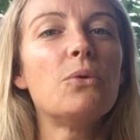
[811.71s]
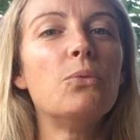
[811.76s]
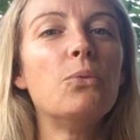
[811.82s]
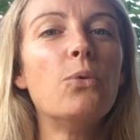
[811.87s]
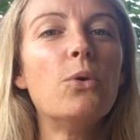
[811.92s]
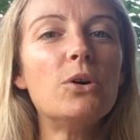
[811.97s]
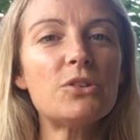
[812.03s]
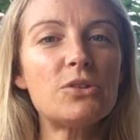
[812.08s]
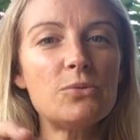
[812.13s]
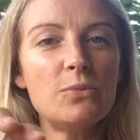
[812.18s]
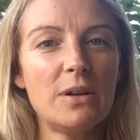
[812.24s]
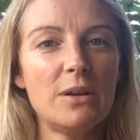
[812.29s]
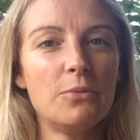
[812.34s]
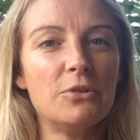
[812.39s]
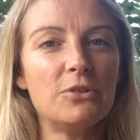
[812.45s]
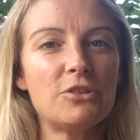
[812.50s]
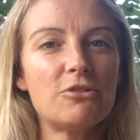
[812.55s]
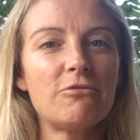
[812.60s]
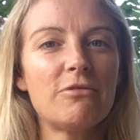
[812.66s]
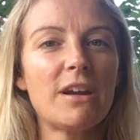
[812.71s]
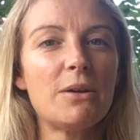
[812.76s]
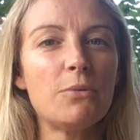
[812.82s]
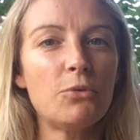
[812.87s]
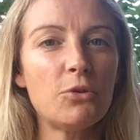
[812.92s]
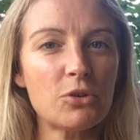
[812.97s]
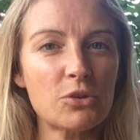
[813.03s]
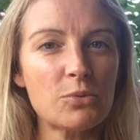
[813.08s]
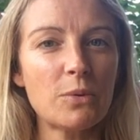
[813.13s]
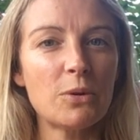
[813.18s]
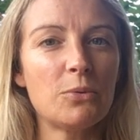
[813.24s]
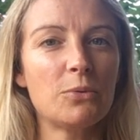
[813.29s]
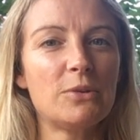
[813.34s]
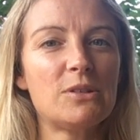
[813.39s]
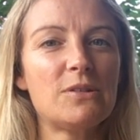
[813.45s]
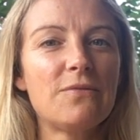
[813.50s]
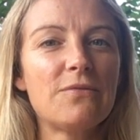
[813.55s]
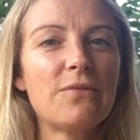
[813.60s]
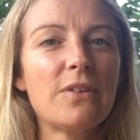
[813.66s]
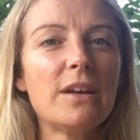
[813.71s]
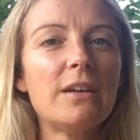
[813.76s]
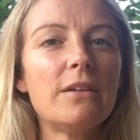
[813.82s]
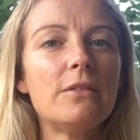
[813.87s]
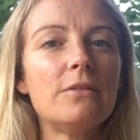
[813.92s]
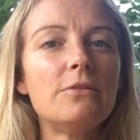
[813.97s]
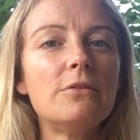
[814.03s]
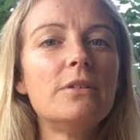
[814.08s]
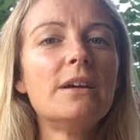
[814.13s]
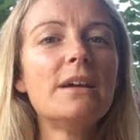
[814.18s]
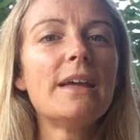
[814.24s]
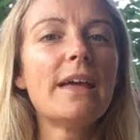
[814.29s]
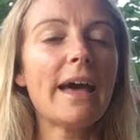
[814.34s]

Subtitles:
What do we want to create? What do we want to feel?